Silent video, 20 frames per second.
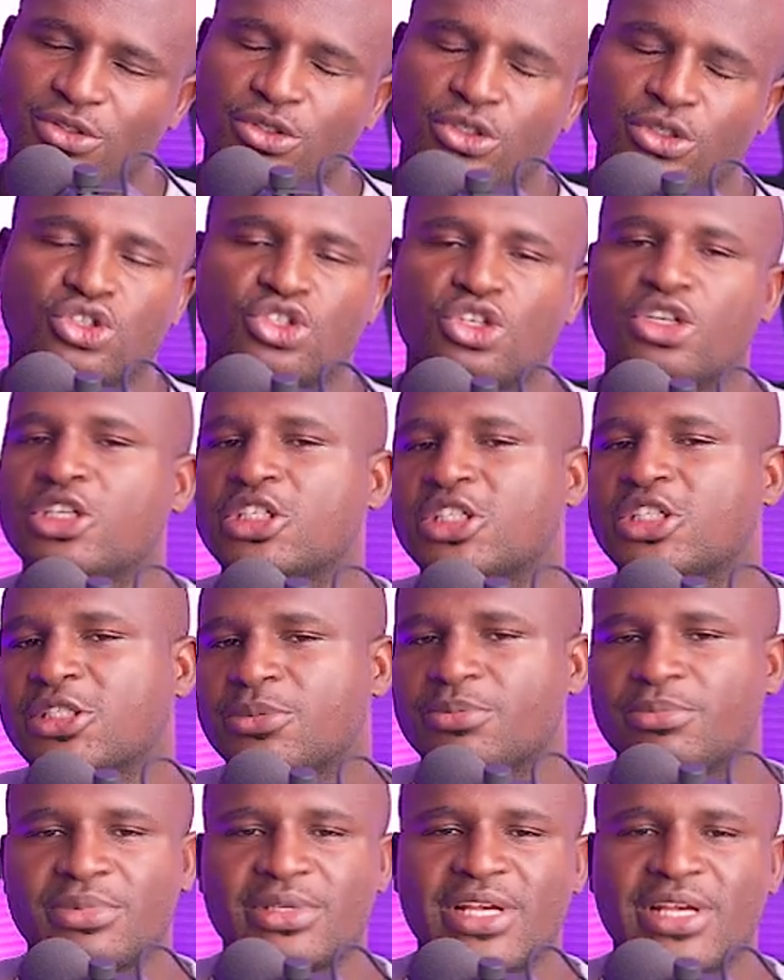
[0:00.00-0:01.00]
Don't
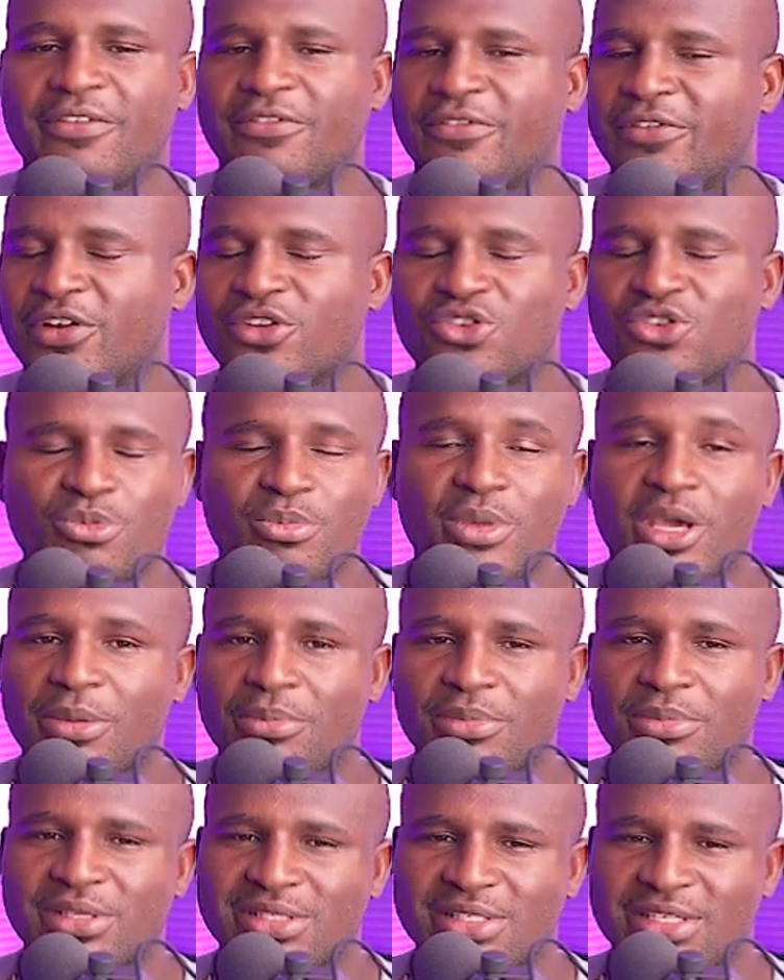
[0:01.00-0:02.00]
be afraid to make
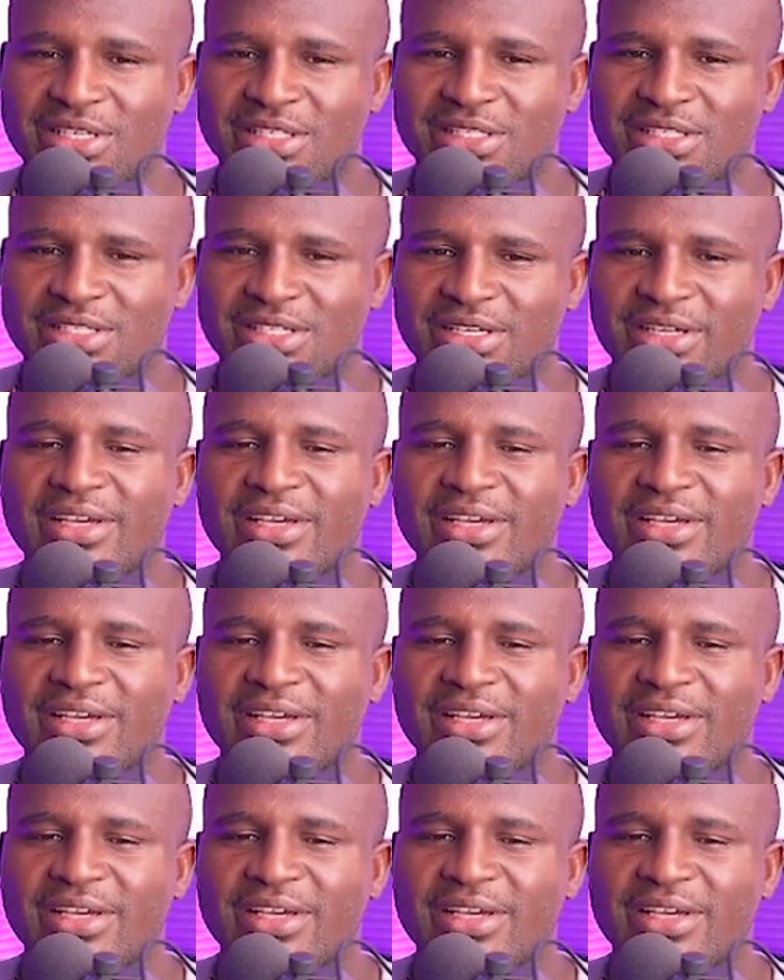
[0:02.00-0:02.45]
mistakes.